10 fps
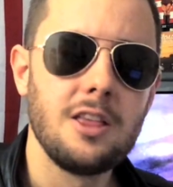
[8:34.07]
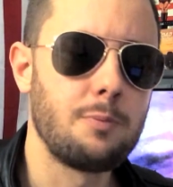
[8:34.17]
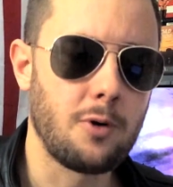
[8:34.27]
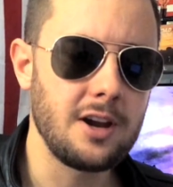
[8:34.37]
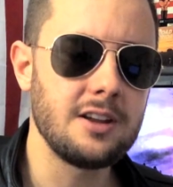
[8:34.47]
The
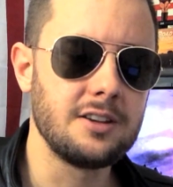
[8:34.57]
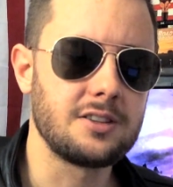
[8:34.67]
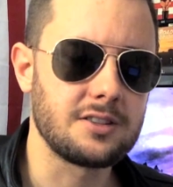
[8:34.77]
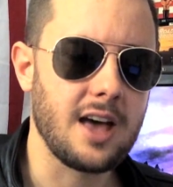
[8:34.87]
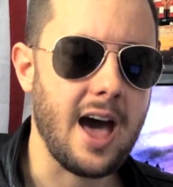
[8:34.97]
point
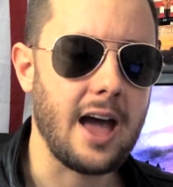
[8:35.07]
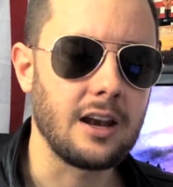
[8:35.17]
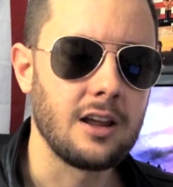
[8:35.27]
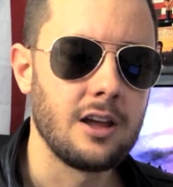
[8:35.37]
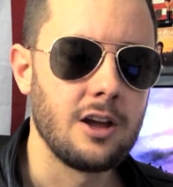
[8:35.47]
is
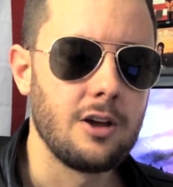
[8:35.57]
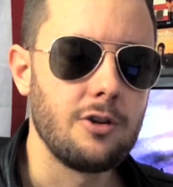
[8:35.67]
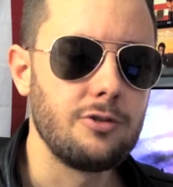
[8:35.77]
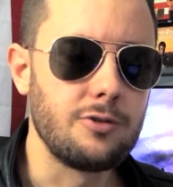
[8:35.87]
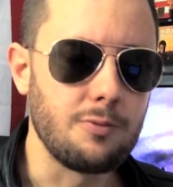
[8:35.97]
that
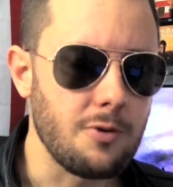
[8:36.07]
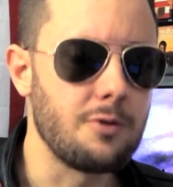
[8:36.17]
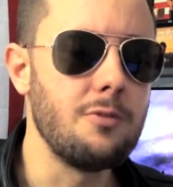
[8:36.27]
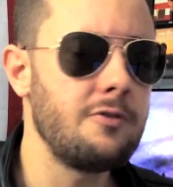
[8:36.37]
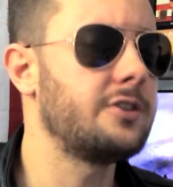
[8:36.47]

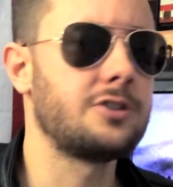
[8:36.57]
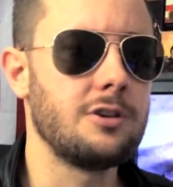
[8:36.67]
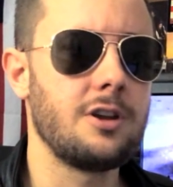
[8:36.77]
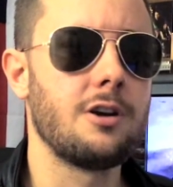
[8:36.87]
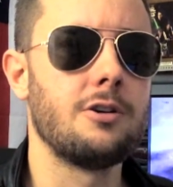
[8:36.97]
the movie
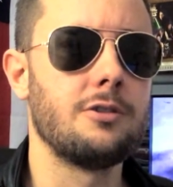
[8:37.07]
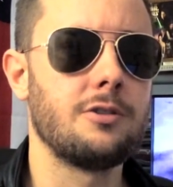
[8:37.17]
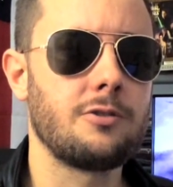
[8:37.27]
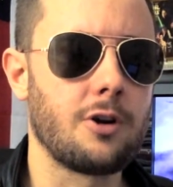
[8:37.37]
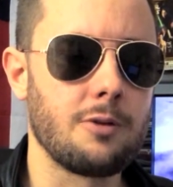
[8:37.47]

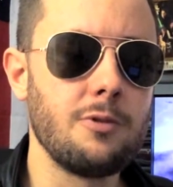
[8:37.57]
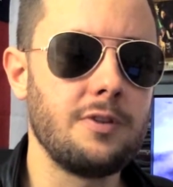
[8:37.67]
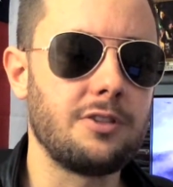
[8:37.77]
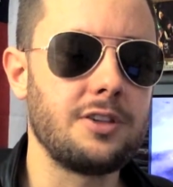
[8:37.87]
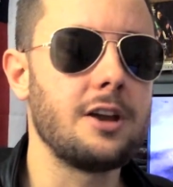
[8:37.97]
studio or
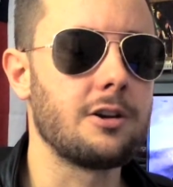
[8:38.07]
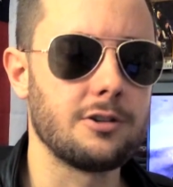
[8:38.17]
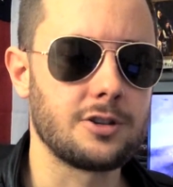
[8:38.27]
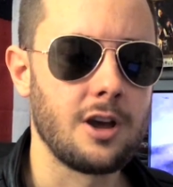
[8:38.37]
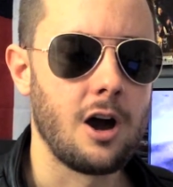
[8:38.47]
movie
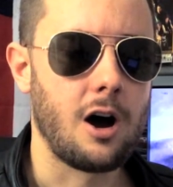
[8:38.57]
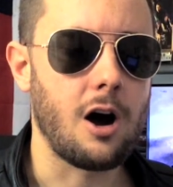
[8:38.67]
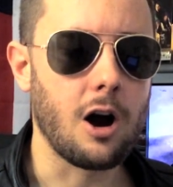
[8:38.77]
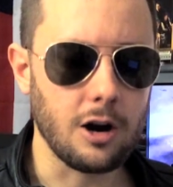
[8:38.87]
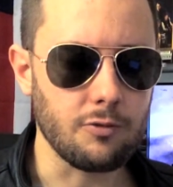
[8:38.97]
theaters
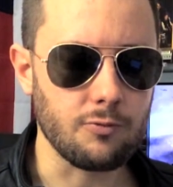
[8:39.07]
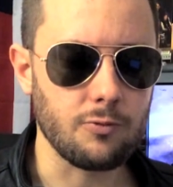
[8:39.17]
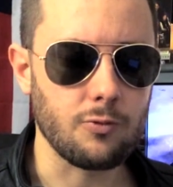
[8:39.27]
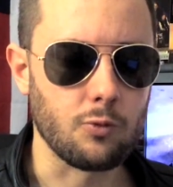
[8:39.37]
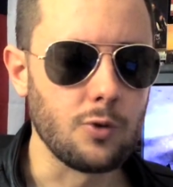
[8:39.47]
aren't
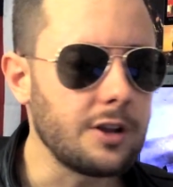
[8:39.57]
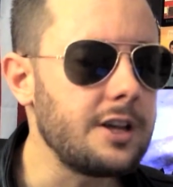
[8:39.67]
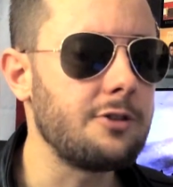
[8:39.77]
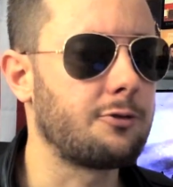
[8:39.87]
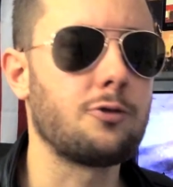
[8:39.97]

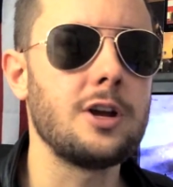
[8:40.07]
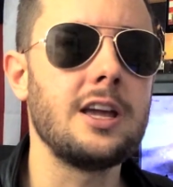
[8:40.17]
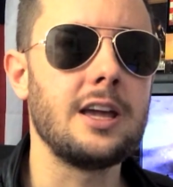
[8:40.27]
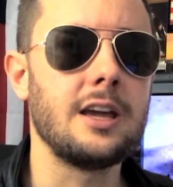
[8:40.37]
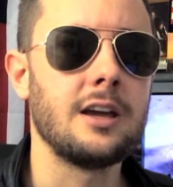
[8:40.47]
really
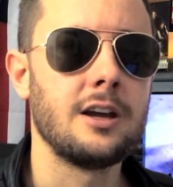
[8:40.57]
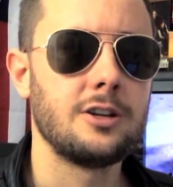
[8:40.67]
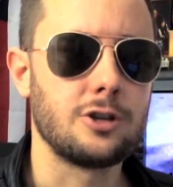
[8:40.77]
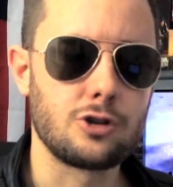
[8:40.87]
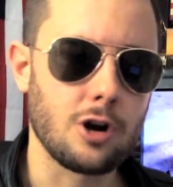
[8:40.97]
free
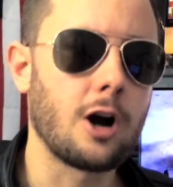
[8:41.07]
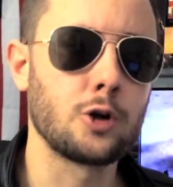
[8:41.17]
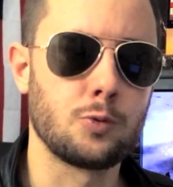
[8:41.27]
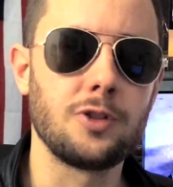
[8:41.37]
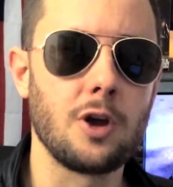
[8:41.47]
to
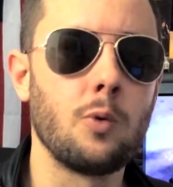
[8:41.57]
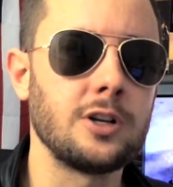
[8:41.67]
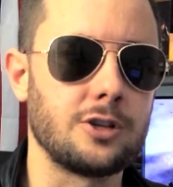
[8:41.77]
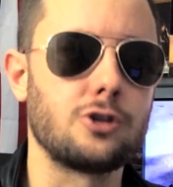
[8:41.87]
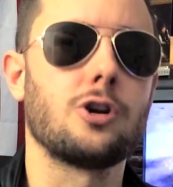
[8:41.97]
charge what they
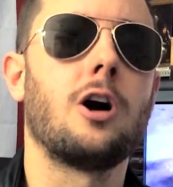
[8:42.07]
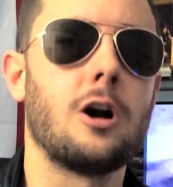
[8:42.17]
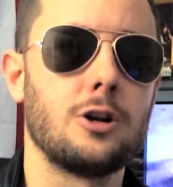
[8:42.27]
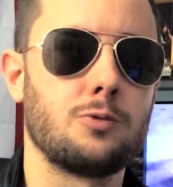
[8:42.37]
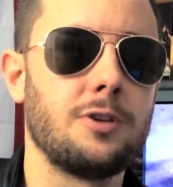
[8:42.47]
want to
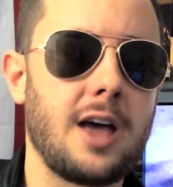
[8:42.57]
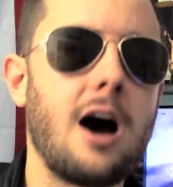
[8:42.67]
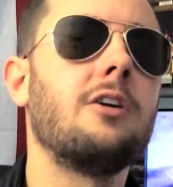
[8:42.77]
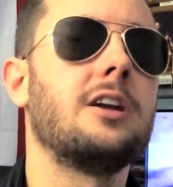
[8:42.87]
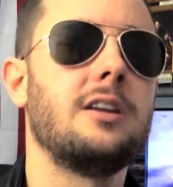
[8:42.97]
charge
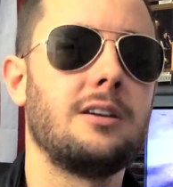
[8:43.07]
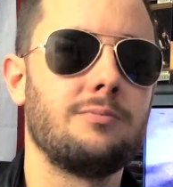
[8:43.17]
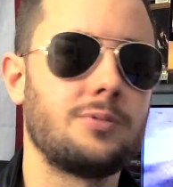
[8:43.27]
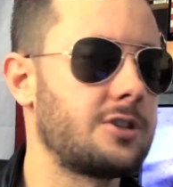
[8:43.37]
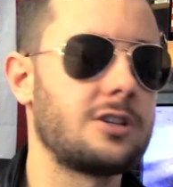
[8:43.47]
without
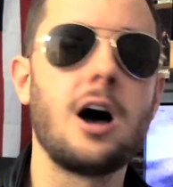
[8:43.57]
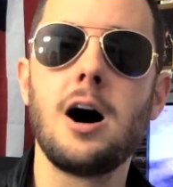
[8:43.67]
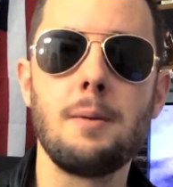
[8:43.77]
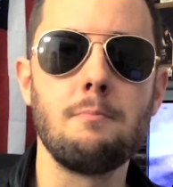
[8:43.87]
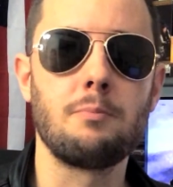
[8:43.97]
getting
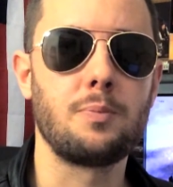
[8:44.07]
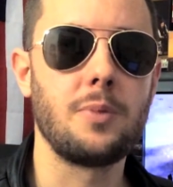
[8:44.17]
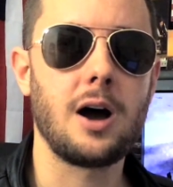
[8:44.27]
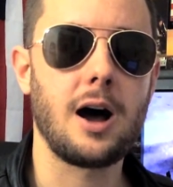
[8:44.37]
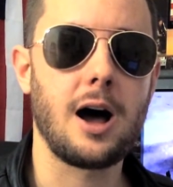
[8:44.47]
some
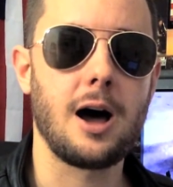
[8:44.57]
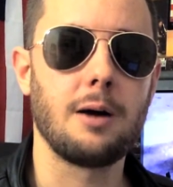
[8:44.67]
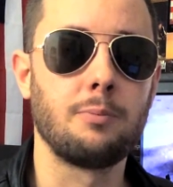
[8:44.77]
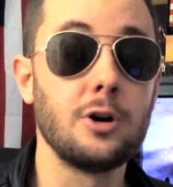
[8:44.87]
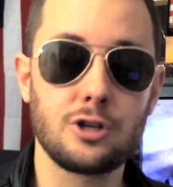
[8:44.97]

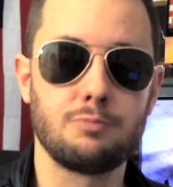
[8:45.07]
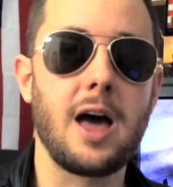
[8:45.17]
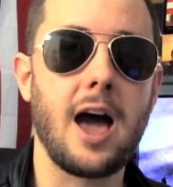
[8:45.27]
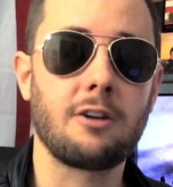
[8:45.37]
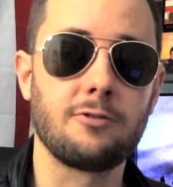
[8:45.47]

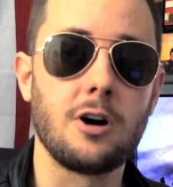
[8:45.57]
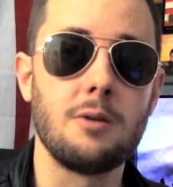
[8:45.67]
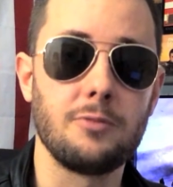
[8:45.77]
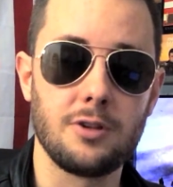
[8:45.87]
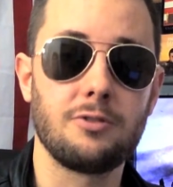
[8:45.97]
pushback
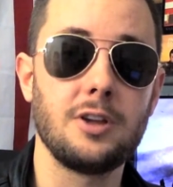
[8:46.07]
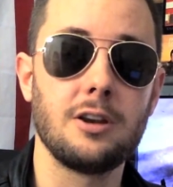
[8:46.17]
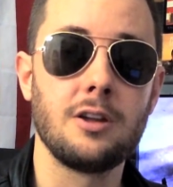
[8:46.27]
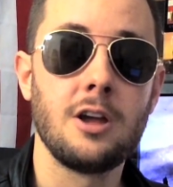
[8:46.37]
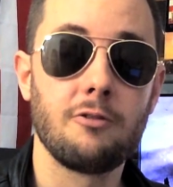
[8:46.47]
from
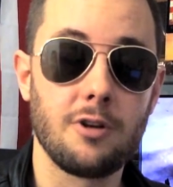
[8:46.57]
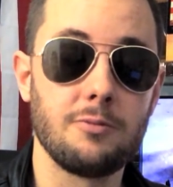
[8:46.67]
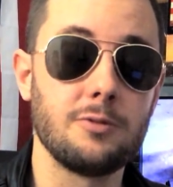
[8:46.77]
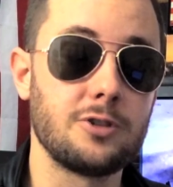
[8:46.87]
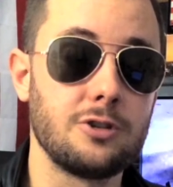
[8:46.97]

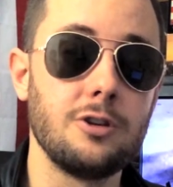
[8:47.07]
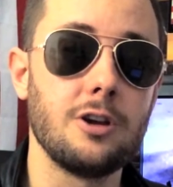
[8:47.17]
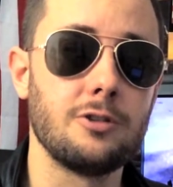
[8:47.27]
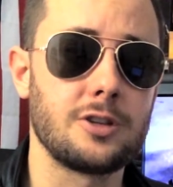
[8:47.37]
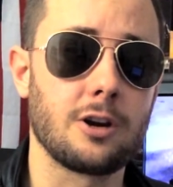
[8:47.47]
the
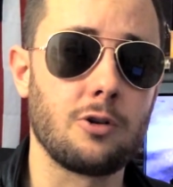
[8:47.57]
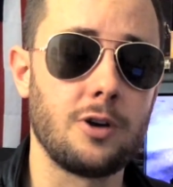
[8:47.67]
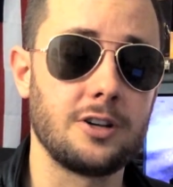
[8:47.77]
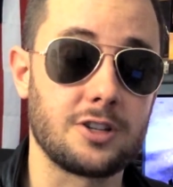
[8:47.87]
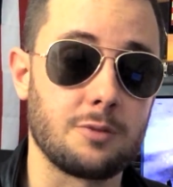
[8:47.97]
studios that are
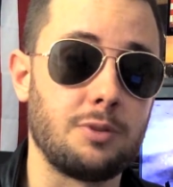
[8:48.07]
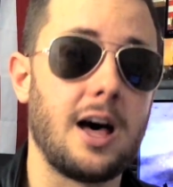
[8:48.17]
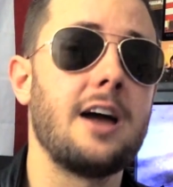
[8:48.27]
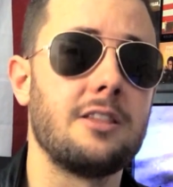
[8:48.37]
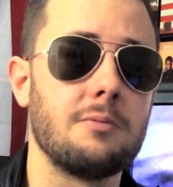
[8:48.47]
going to
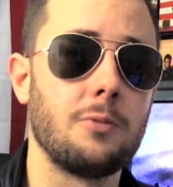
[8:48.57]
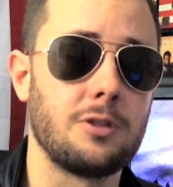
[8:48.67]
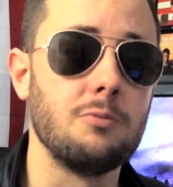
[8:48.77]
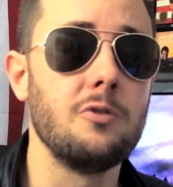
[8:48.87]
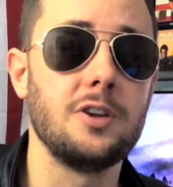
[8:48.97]
supply them with
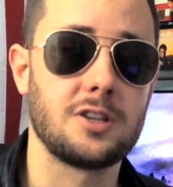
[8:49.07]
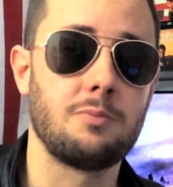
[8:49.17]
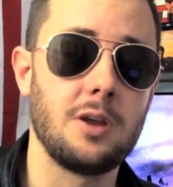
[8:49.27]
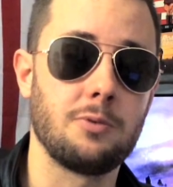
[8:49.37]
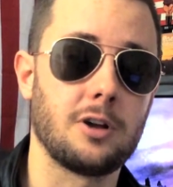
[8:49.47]
the movies that
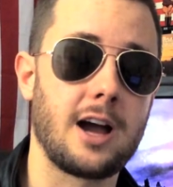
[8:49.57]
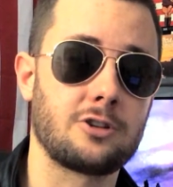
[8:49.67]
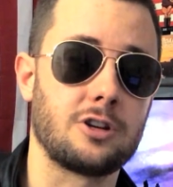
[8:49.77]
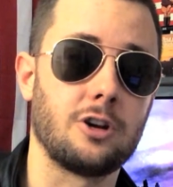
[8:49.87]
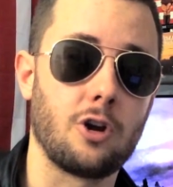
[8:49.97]
people are
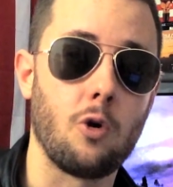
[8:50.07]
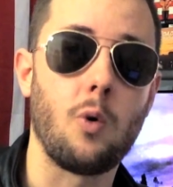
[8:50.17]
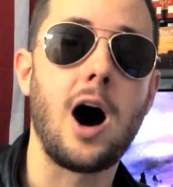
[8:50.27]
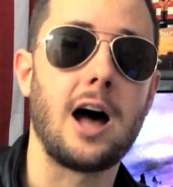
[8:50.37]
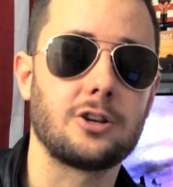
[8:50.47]
actually going to go
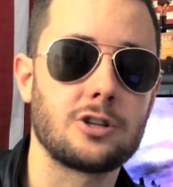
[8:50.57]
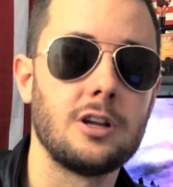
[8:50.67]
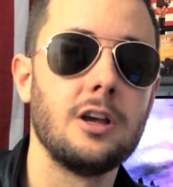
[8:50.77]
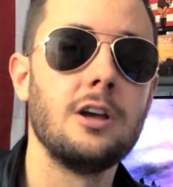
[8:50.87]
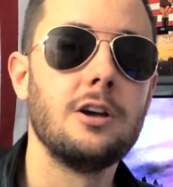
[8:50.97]
watch.
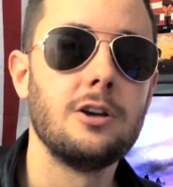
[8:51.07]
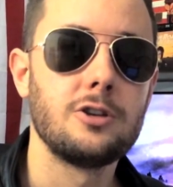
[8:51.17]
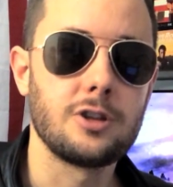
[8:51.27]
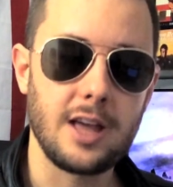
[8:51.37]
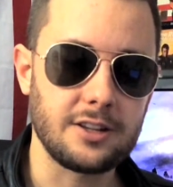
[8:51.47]

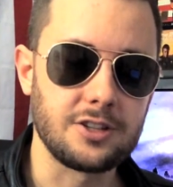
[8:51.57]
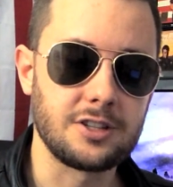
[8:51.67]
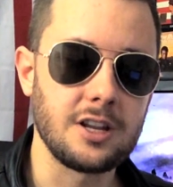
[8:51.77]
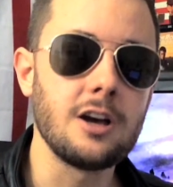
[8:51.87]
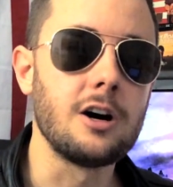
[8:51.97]
So that's
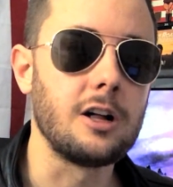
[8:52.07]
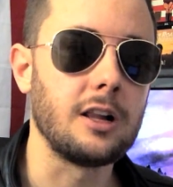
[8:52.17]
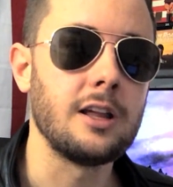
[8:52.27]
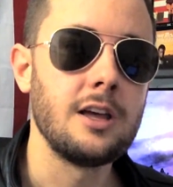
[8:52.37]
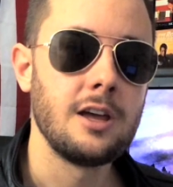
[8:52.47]

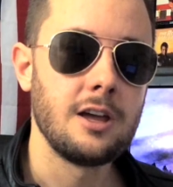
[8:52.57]
still